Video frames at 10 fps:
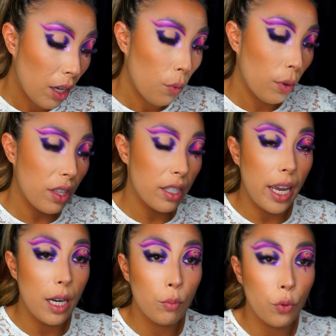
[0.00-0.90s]
With the
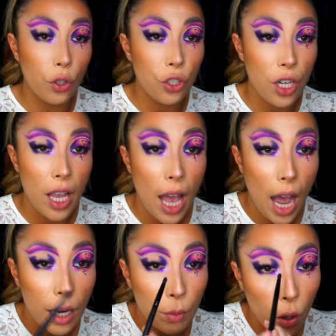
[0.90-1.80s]
same brush,
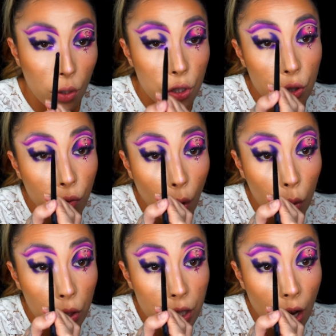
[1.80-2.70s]
and I'm going to just
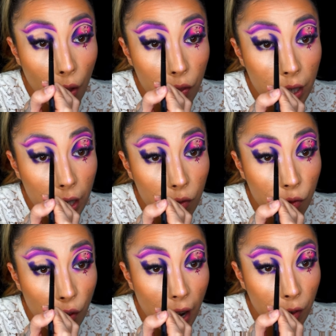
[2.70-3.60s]
focus it on the
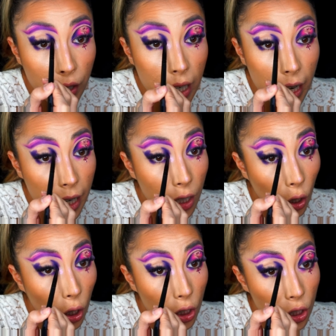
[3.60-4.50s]
very
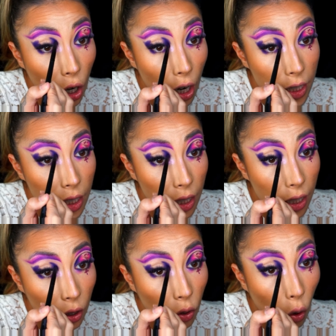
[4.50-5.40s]
inner, tight to the
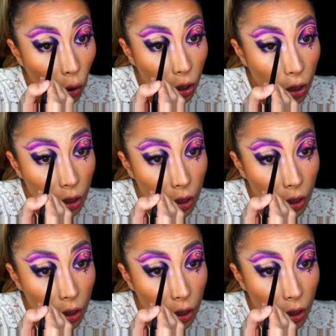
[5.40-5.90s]
inner corner,